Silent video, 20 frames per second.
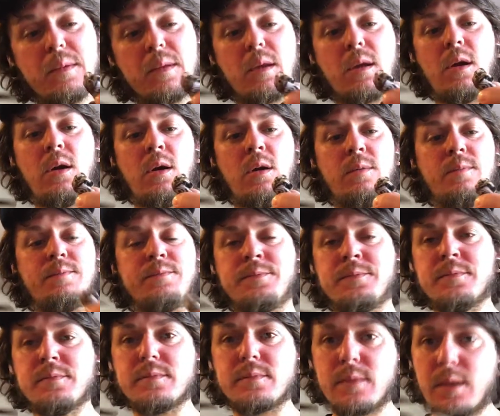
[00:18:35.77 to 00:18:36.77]
oh,
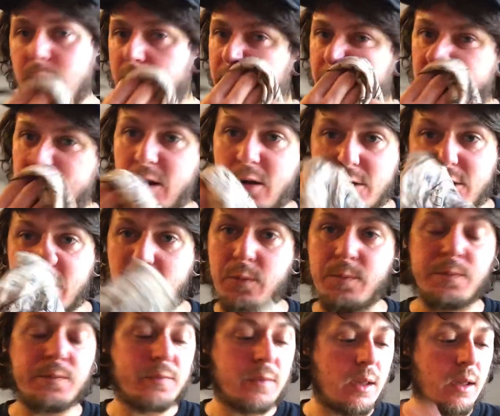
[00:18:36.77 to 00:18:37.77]
and also
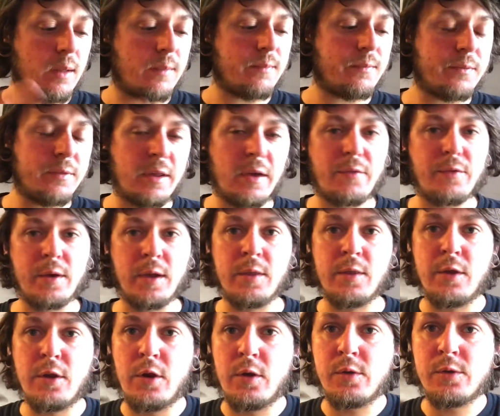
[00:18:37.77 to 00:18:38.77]
definitely in the
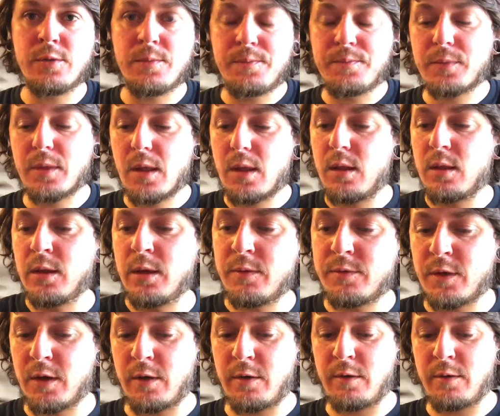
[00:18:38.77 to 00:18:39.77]
nose
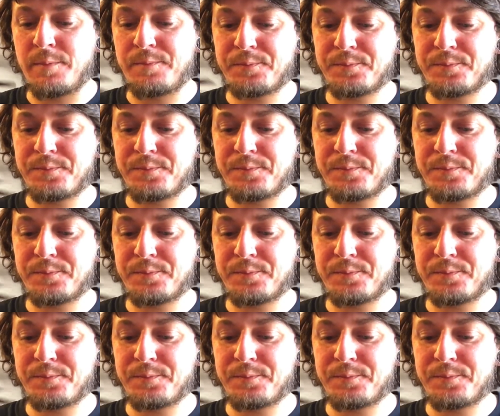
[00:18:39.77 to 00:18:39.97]
leaves a